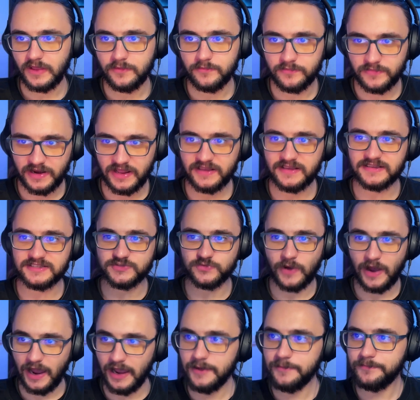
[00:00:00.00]
Breaking
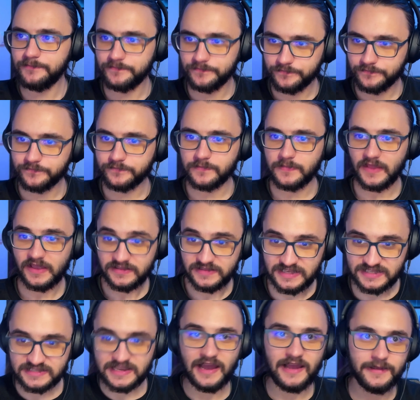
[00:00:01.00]
Swipe.
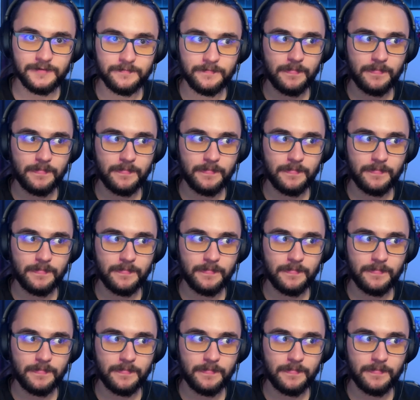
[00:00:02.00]
This guy.